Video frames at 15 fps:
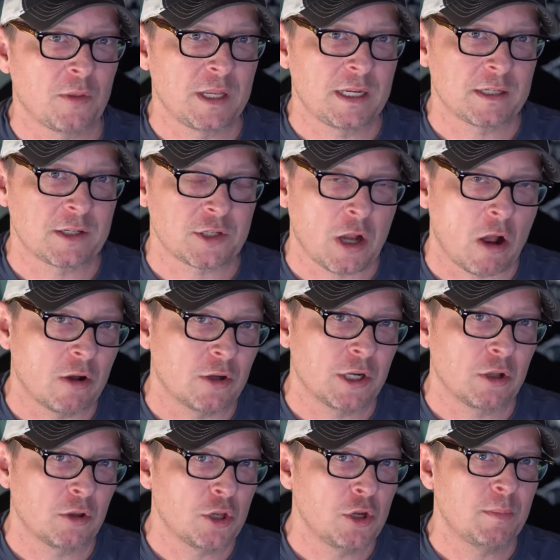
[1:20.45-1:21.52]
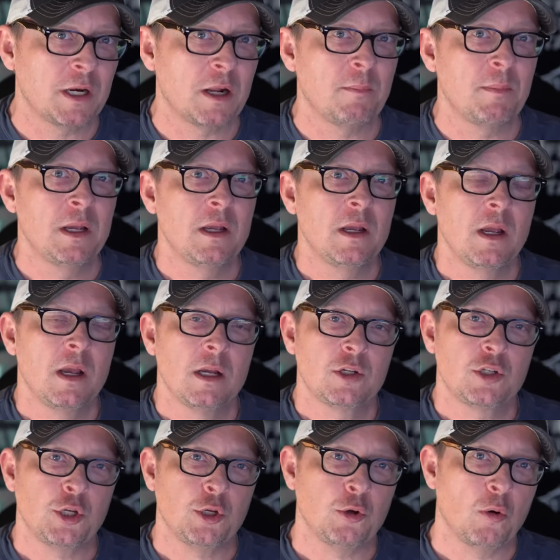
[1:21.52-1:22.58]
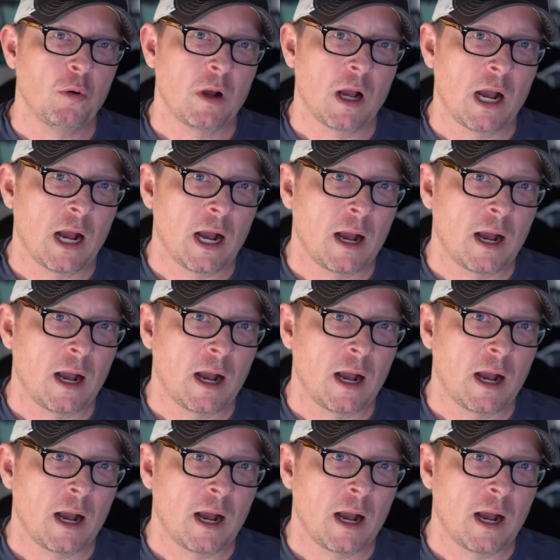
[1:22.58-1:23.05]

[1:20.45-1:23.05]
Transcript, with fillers: than solid aluminum to